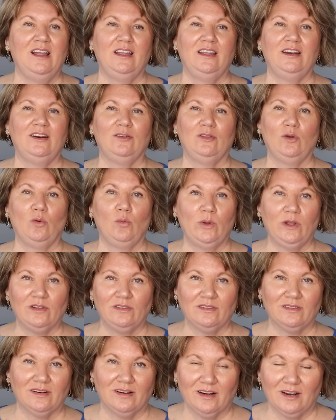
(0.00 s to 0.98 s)
you know, the
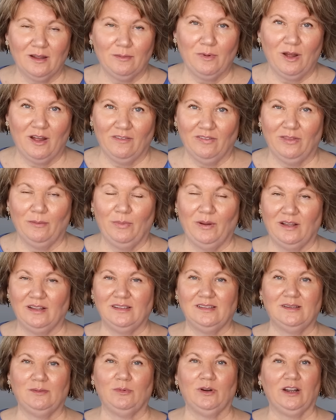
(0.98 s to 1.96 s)
wheels are going to come off the
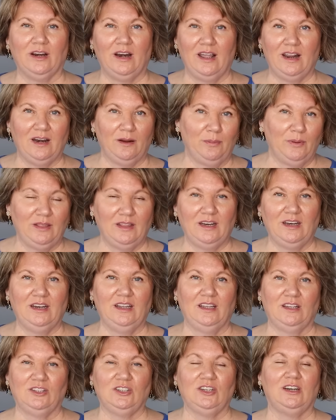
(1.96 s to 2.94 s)
bus and we're going to end up in the
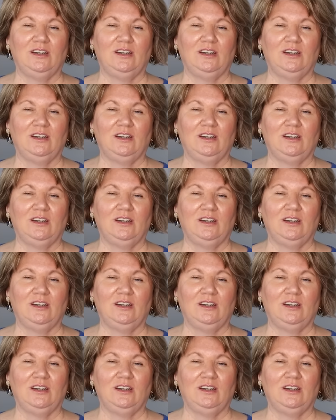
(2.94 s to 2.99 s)
ditch.